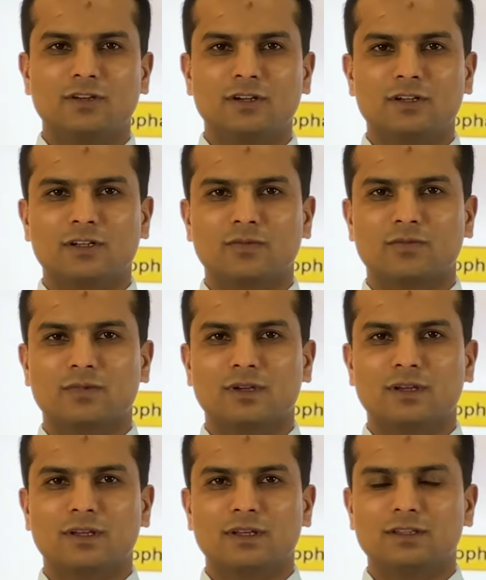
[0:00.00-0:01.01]
atrium.
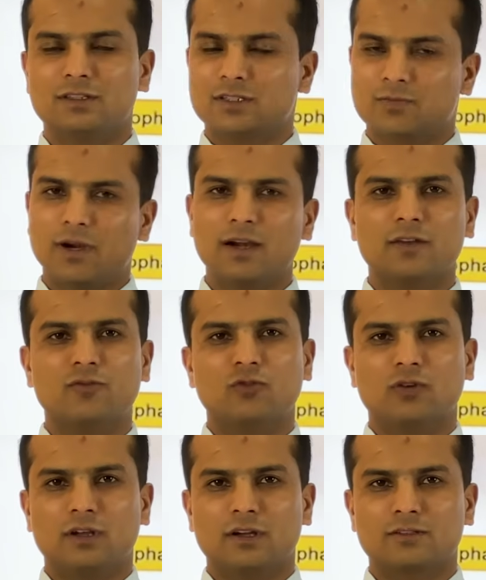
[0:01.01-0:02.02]
This is part of your
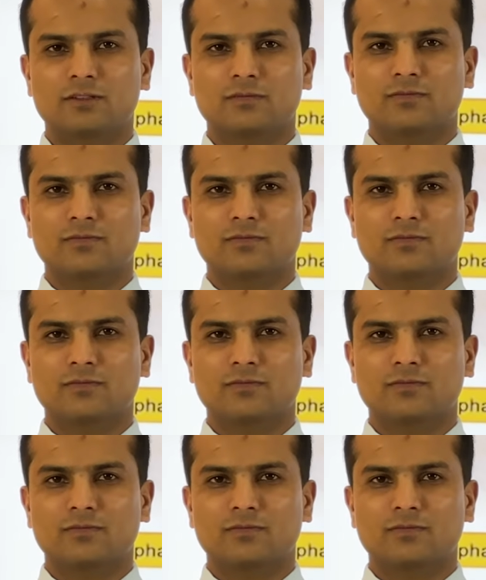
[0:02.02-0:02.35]
lungs.